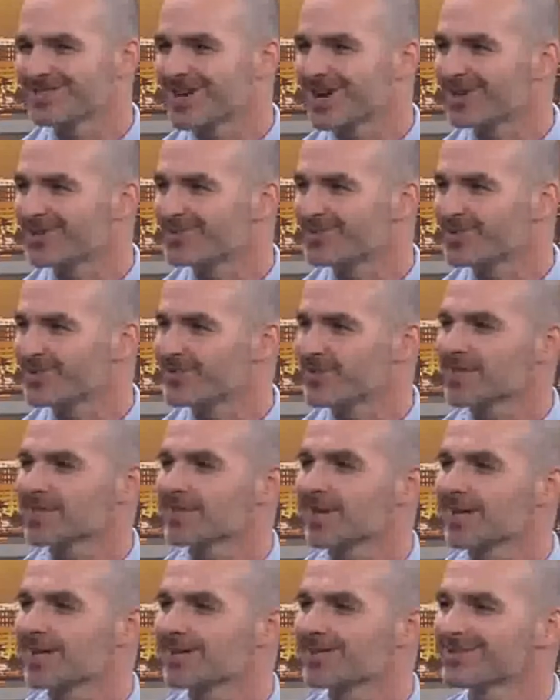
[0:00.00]
is not a perfect
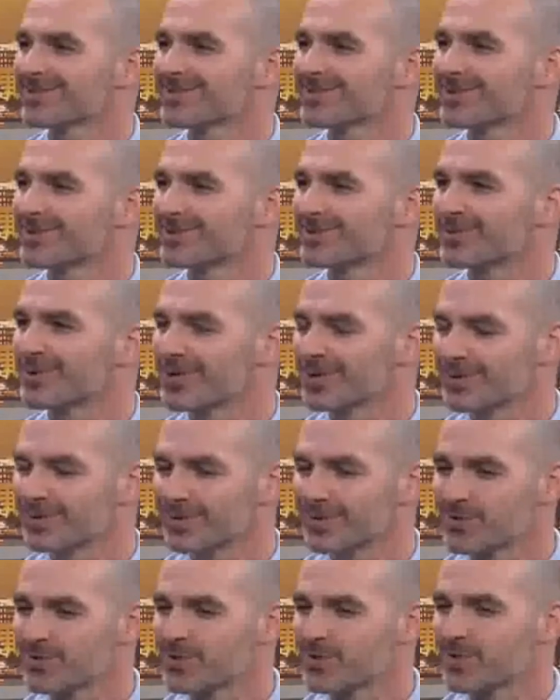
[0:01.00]
science, so
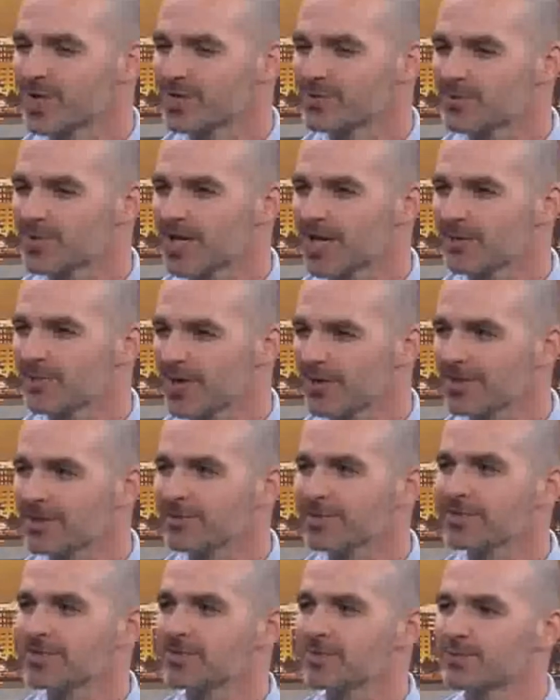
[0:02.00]
we're doing the best we can. I
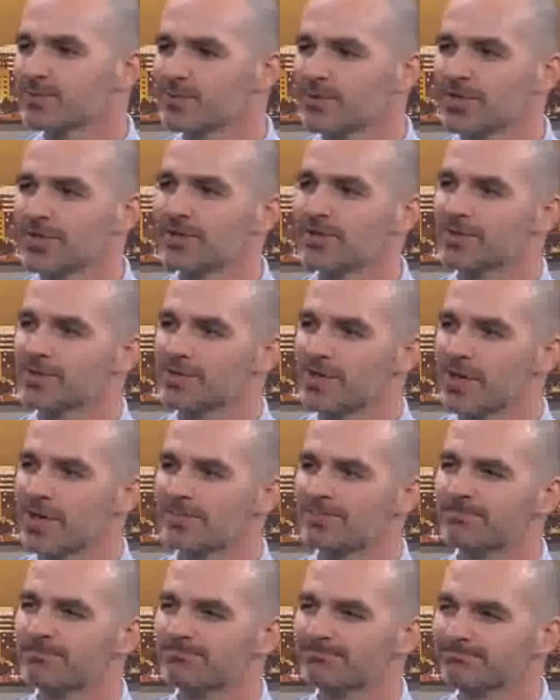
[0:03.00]
think we do a pretty good
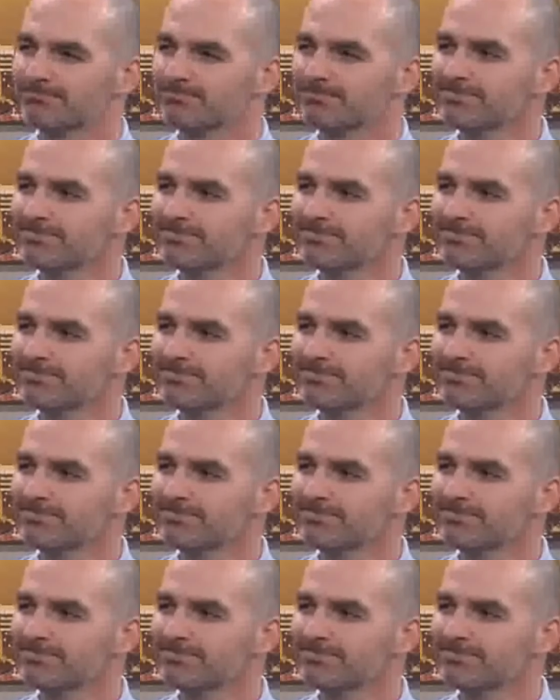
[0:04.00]
job.